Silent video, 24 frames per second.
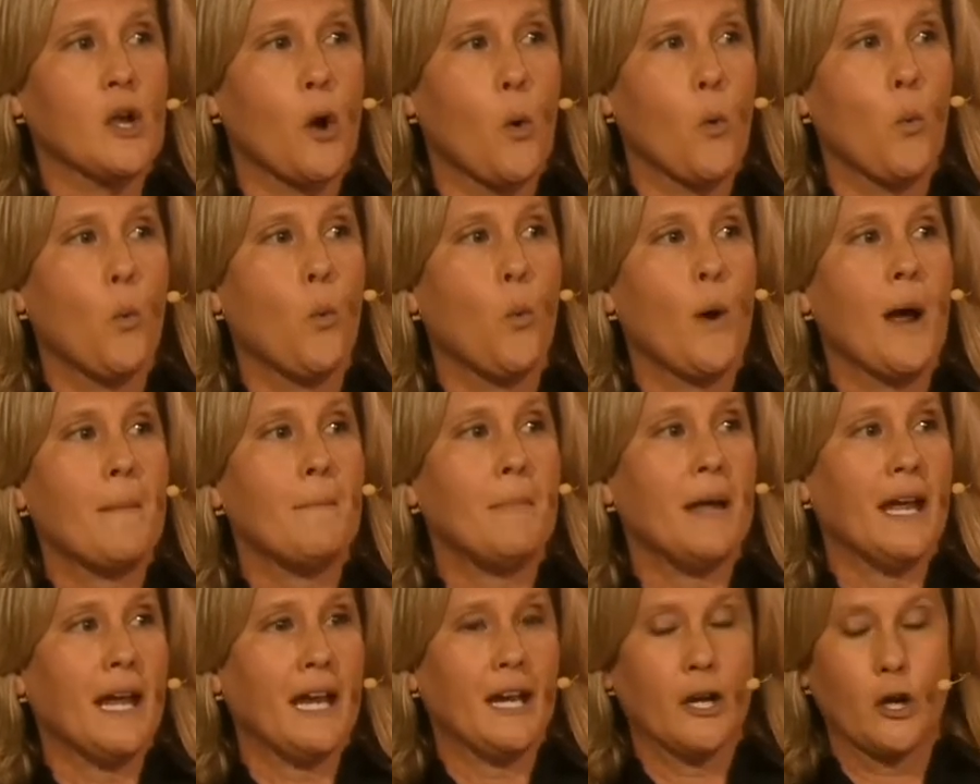
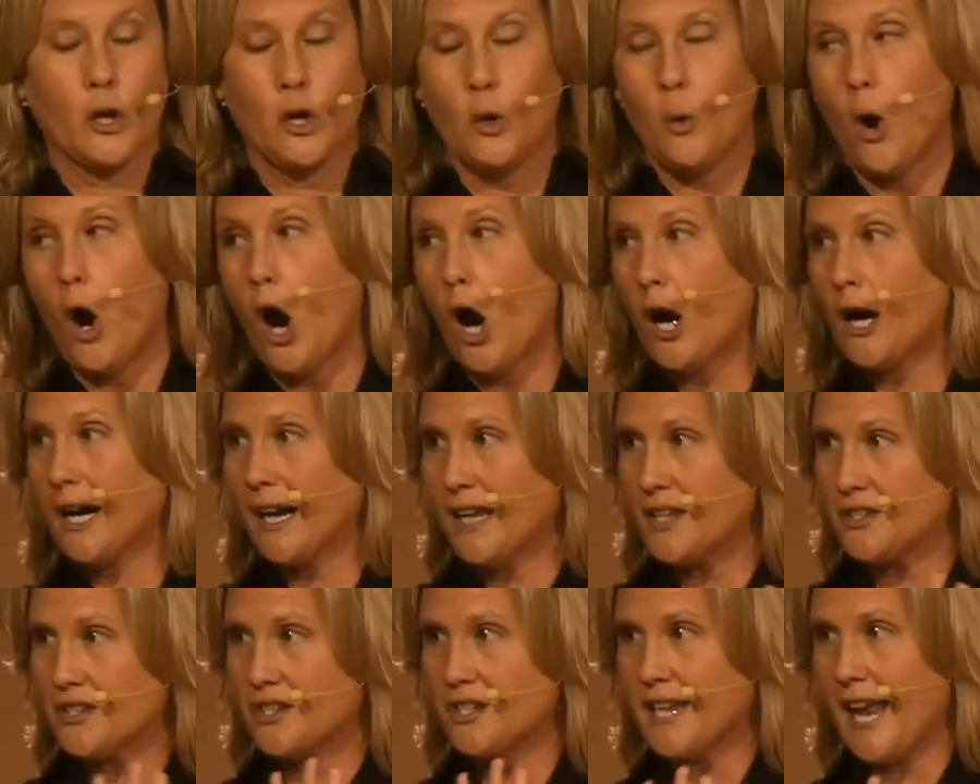women who are
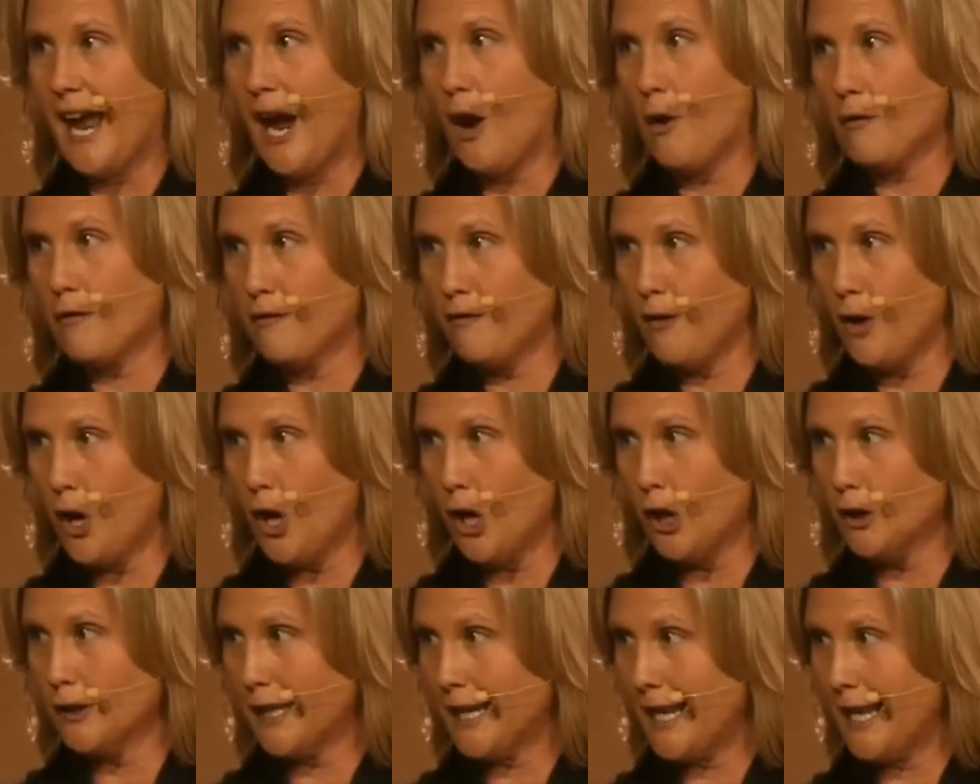his
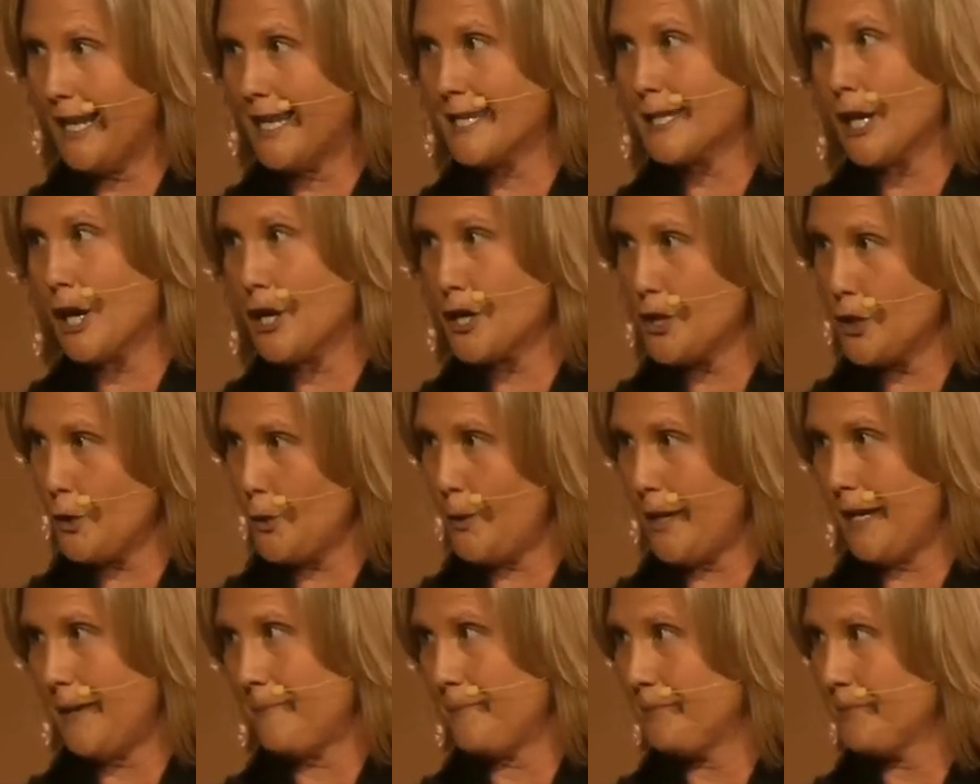downfall and his
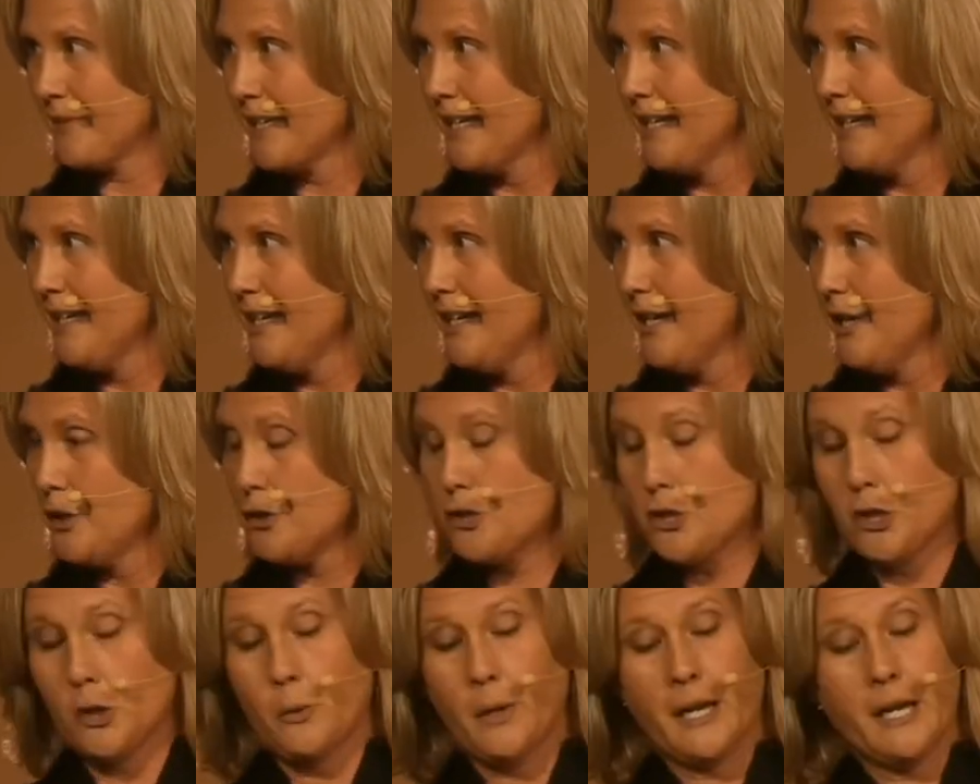undoing
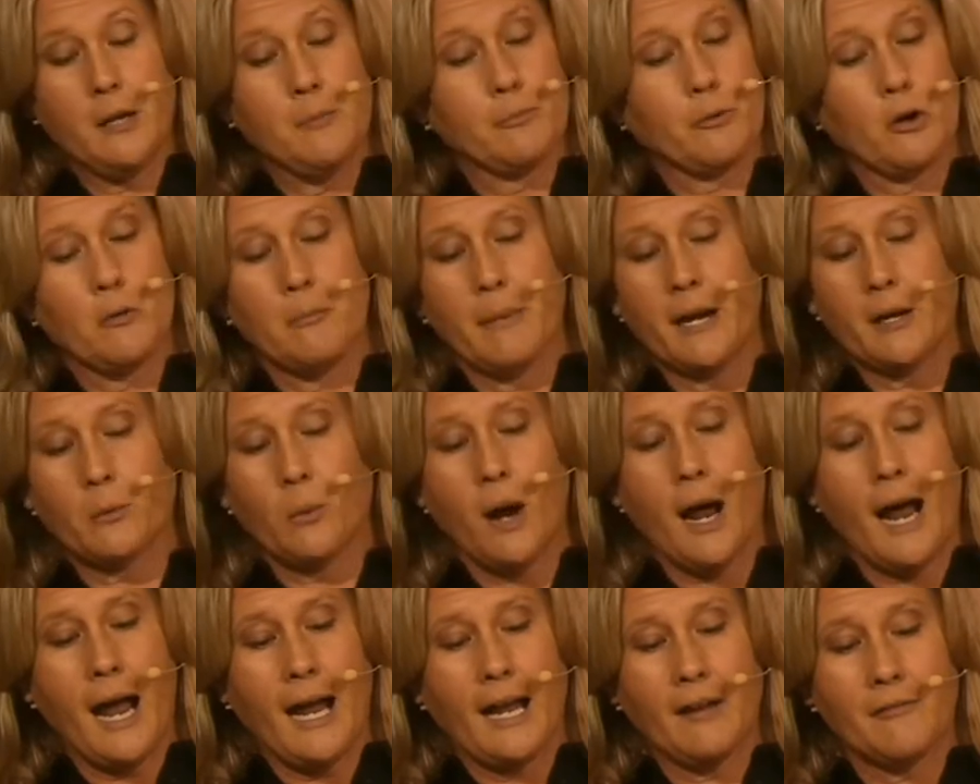two Hebrew
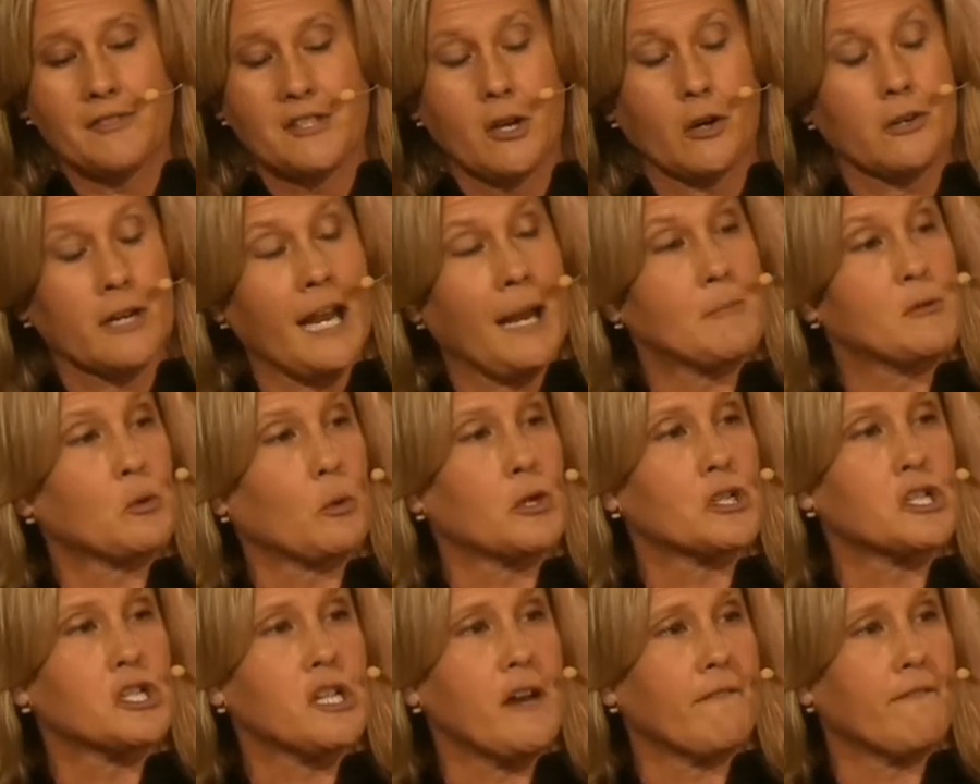midwives. Their names were
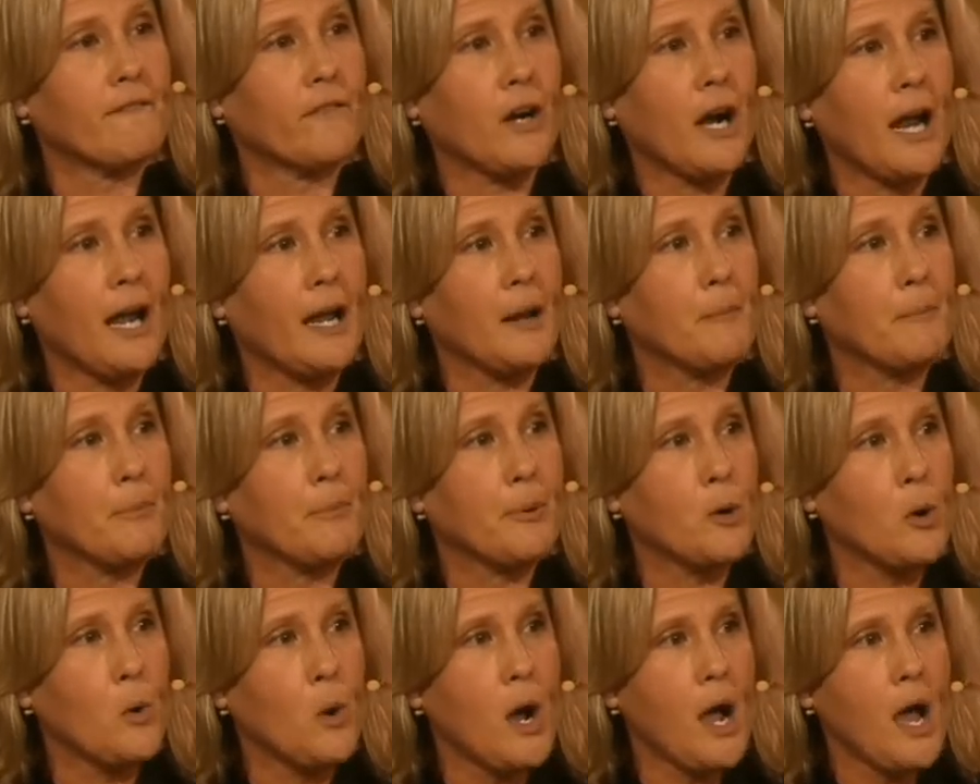Shifra and
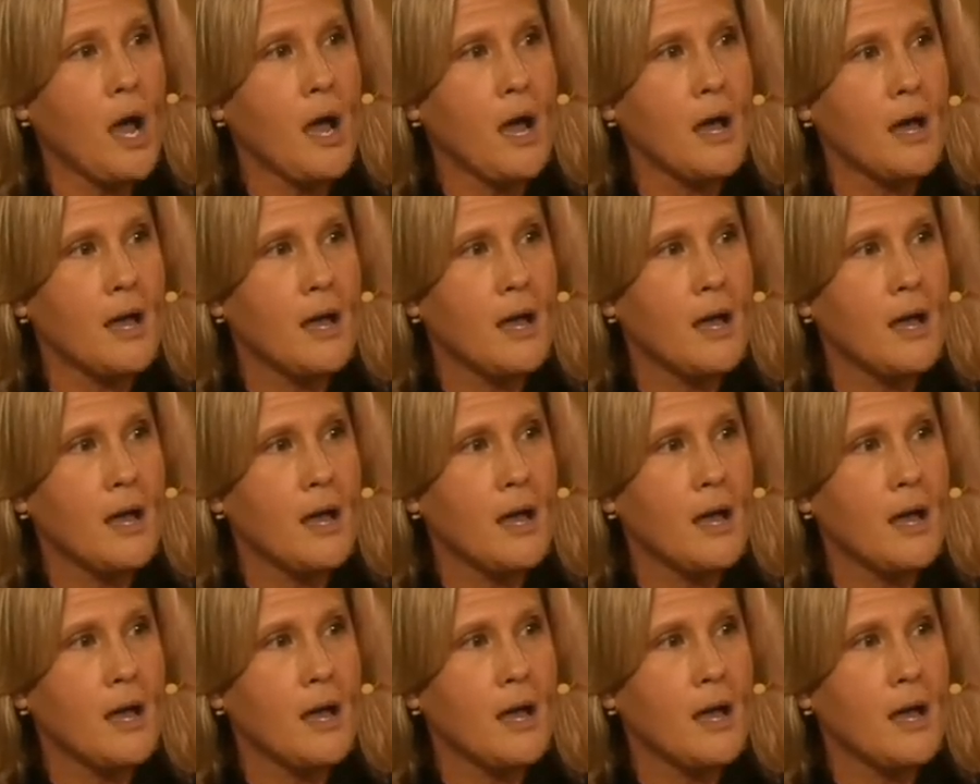Pua.